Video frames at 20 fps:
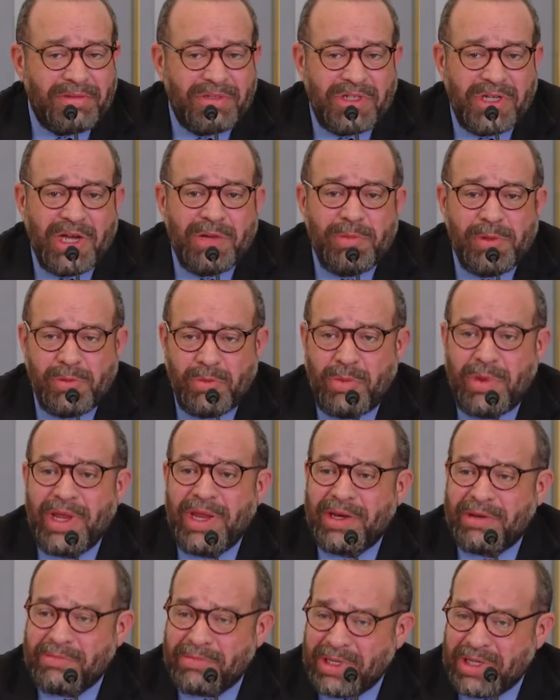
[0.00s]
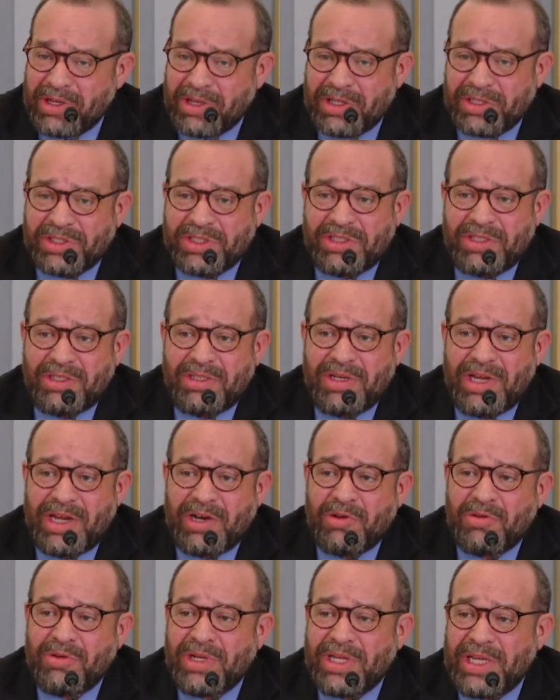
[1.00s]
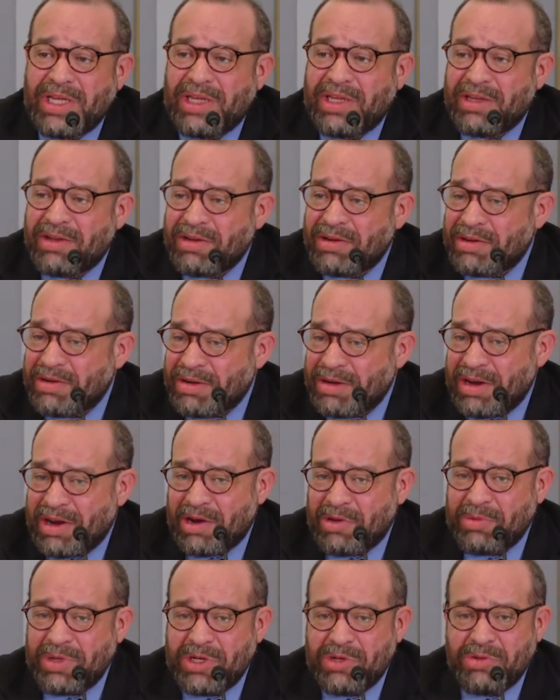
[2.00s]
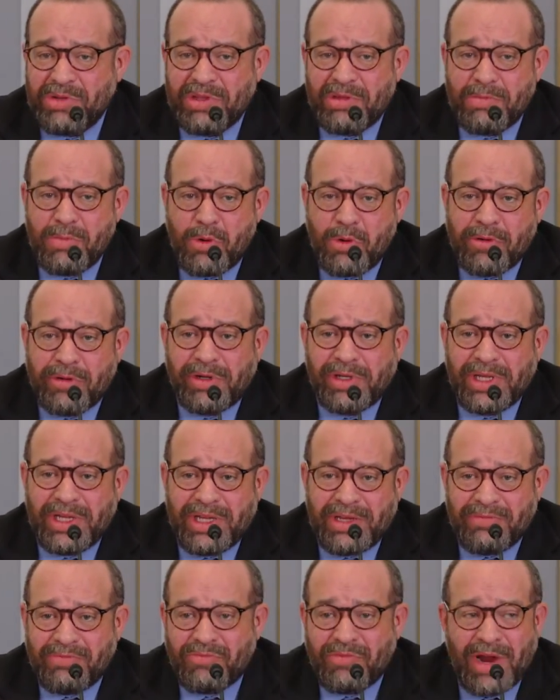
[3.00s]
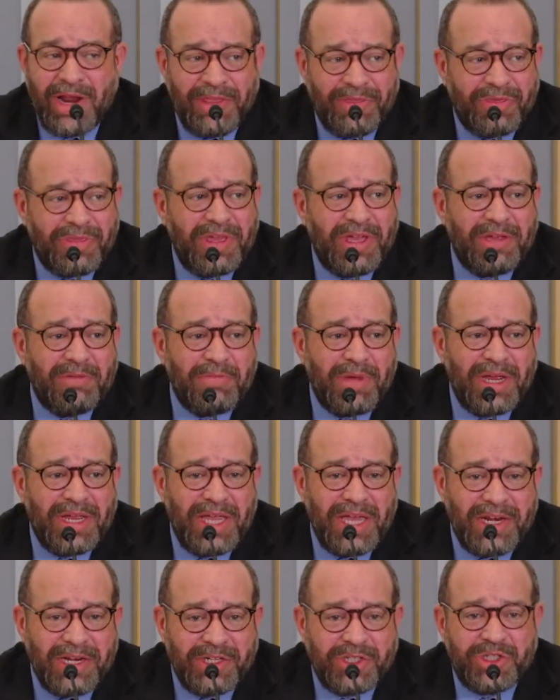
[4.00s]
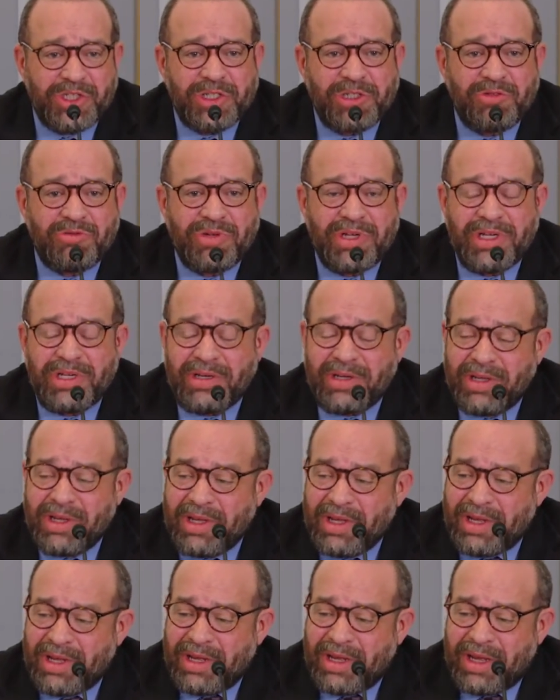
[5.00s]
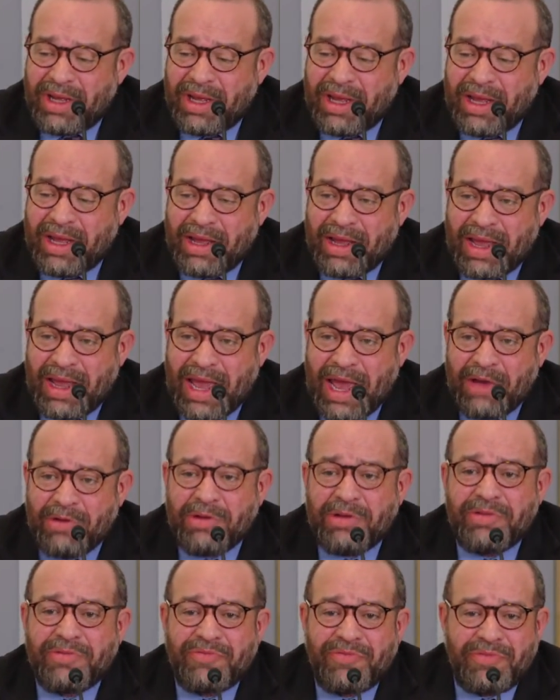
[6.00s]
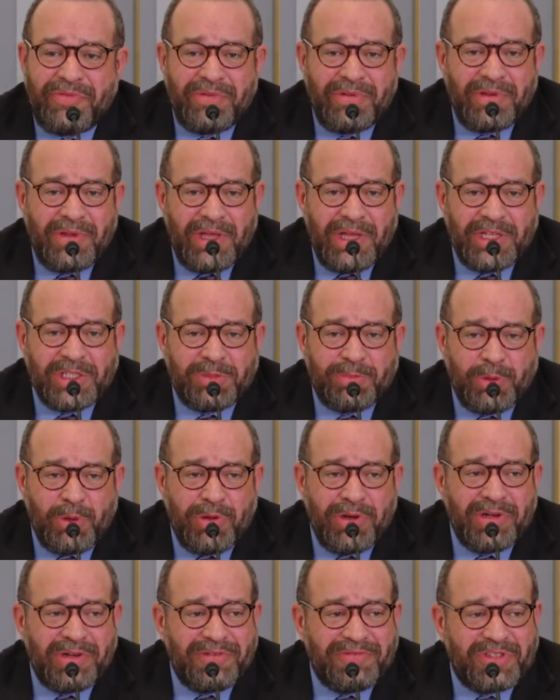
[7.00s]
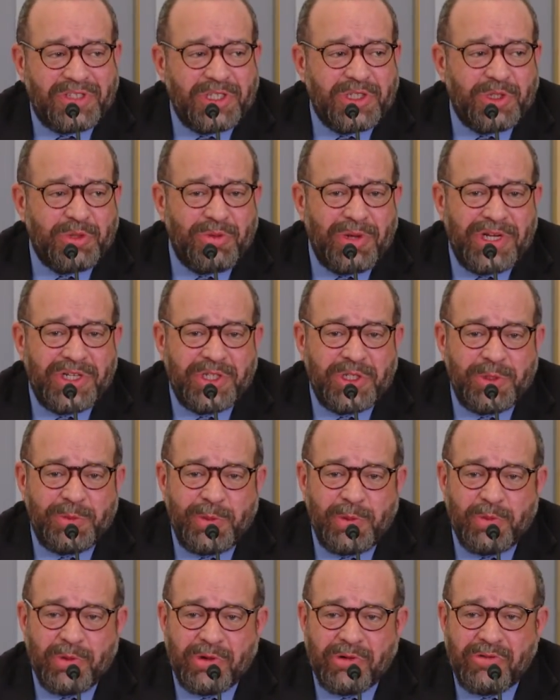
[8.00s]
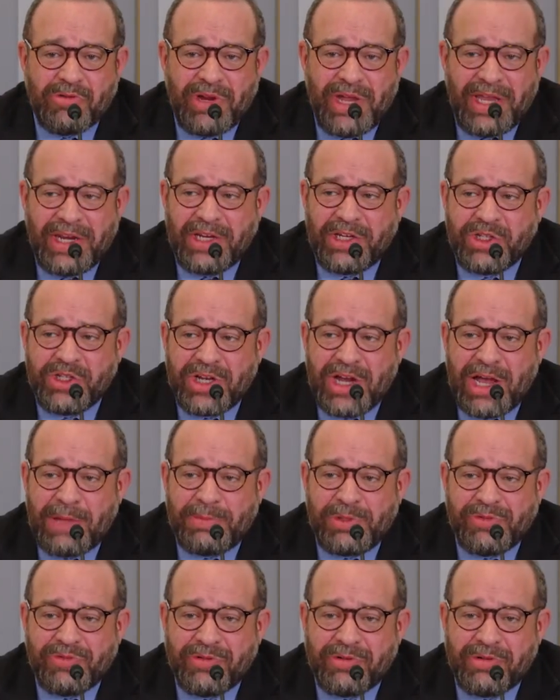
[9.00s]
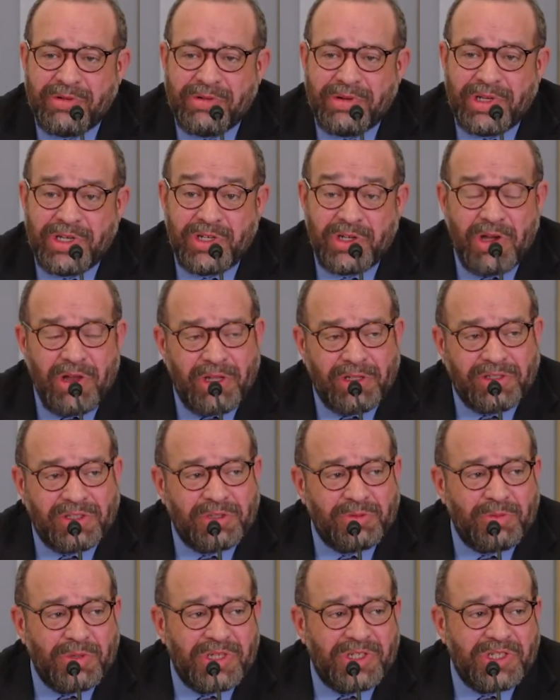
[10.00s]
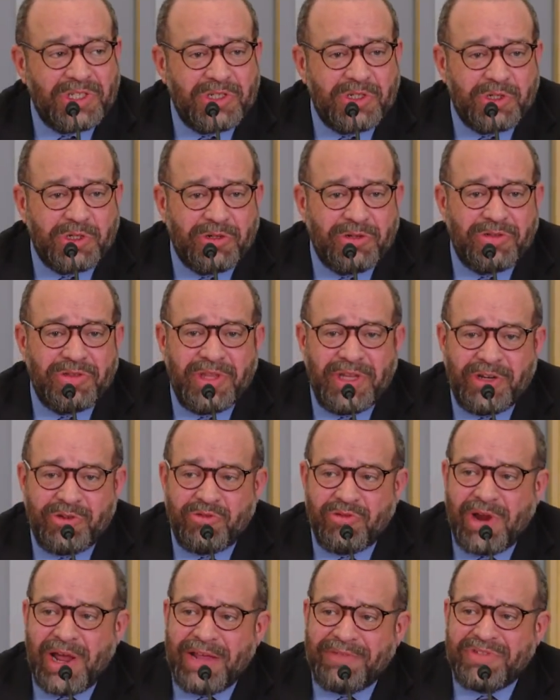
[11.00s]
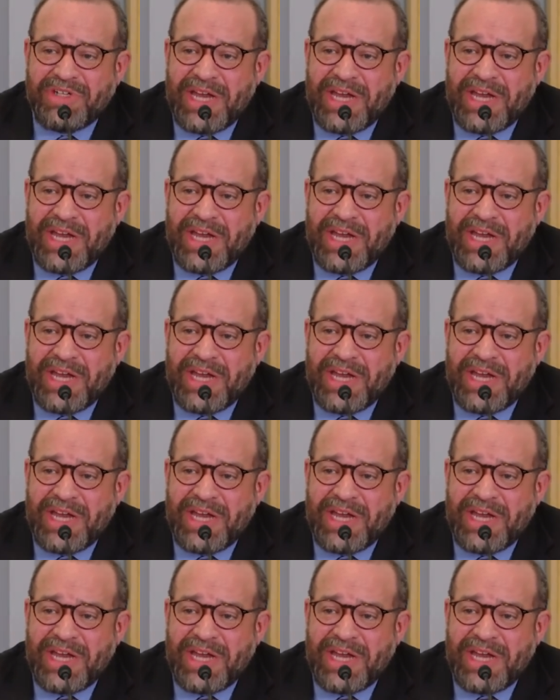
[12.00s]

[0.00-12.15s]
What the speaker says: double win, because not only are we doing the morally right thing by getting children out of exploitative situations, but we're creating jobs for adults, which in turn then drives